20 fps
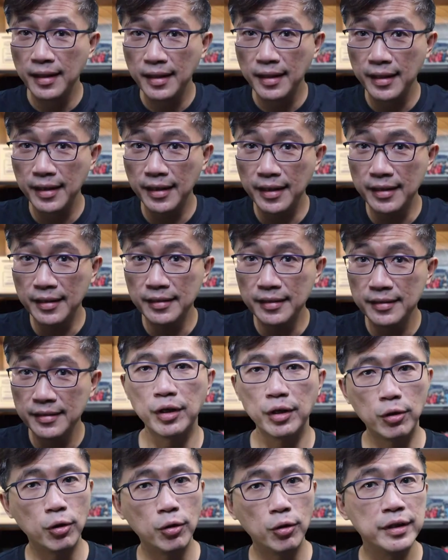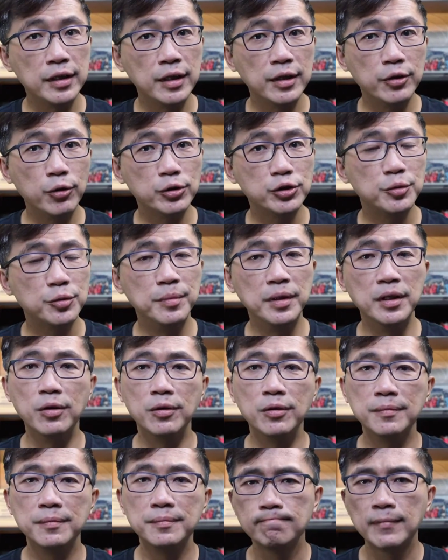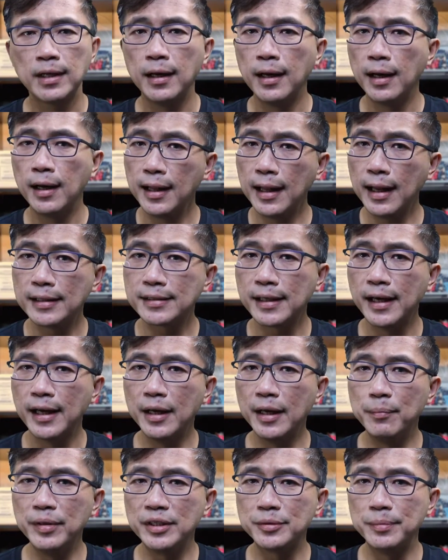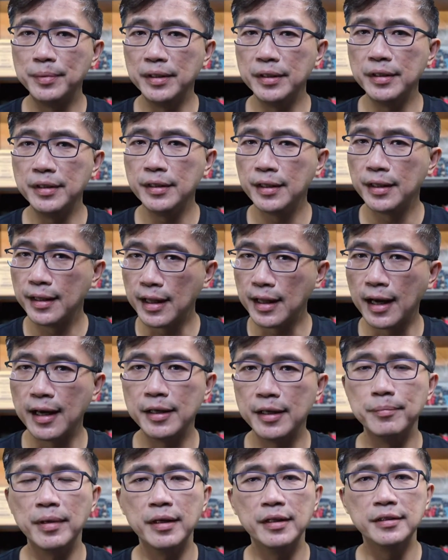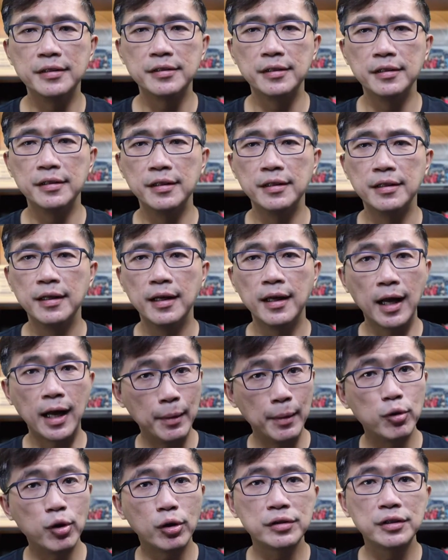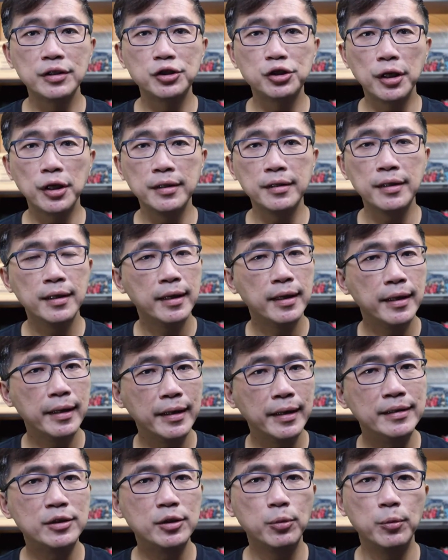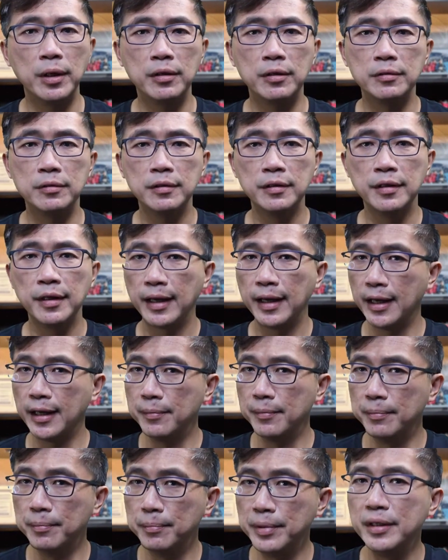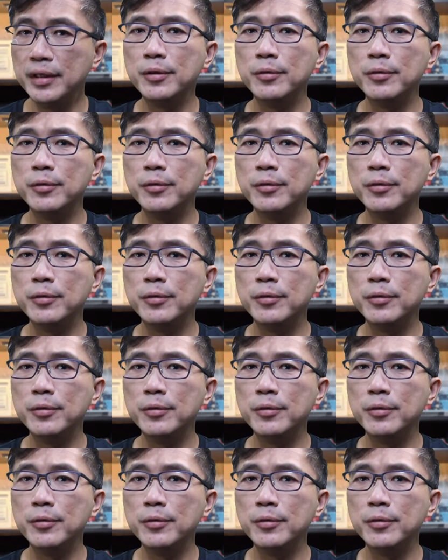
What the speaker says: here or in the notes below. Let habits be thy medicine. I'm Dr. Chan. Eat well and be